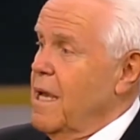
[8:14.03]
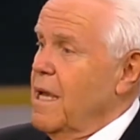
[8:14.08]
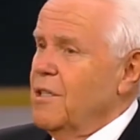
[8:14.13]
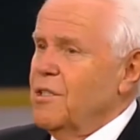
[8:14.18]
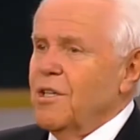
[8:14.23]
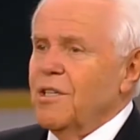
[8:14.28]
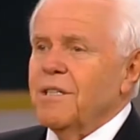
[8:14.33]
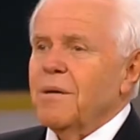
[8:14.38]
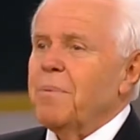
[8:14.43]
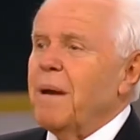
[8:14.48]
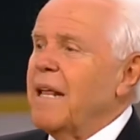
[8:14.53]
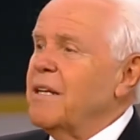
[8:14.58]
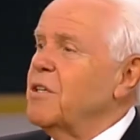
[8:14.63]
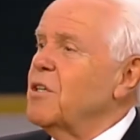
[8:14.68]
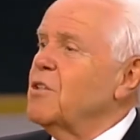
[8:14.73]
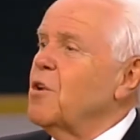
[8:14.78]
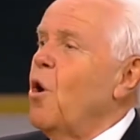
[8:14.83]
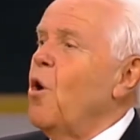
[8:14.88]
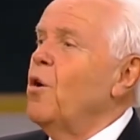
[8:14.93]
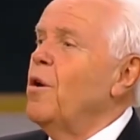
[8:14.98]
She said, but I
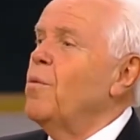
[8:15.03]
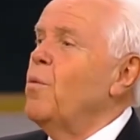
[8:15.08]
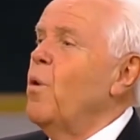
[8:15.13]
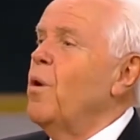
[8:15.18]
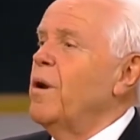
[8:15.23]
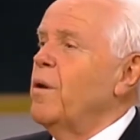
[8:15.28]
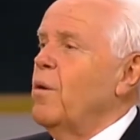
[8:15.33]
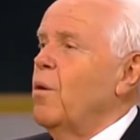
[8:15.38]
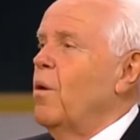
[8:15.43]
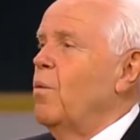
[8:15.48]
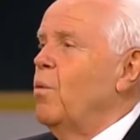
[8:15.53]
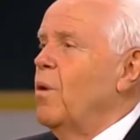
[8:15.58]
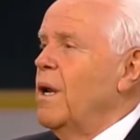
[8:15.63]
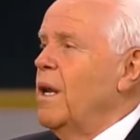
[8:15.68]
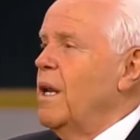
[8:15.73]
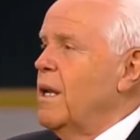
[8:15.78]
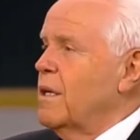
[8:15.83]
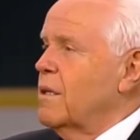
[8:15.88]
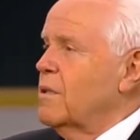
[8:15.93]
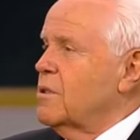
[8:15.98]
just only
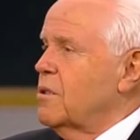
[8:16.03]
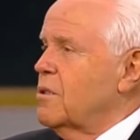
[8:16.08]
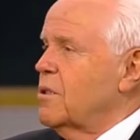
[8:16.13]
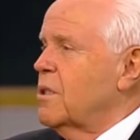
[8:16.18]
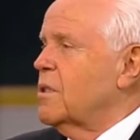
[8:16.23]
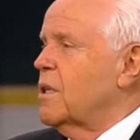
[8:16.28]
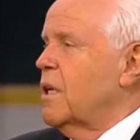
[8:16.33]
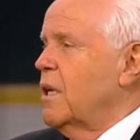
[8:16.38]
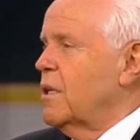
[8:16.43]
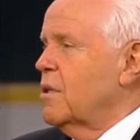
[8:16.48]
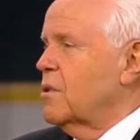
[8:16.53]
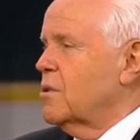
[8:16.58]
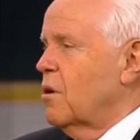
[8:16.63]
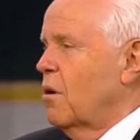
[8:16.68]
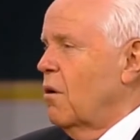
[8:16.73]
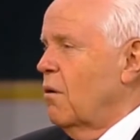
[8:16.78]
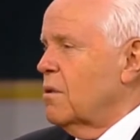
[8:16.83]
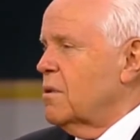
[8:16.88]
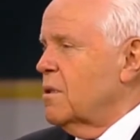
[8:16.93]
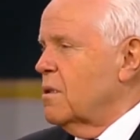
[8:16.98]
want just a little
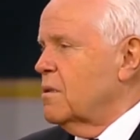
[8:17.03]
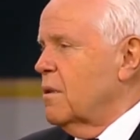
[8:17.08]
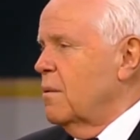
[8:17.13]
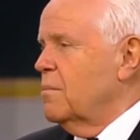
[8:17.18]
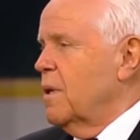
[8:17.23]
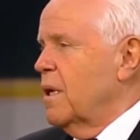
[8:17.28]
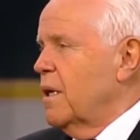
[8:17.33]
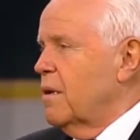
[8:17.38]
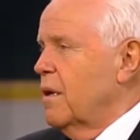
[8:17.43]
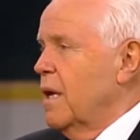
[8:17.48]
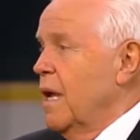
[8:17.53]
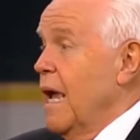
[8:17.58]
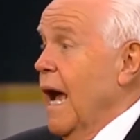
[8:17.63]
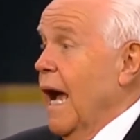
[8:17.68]
tall, just something little.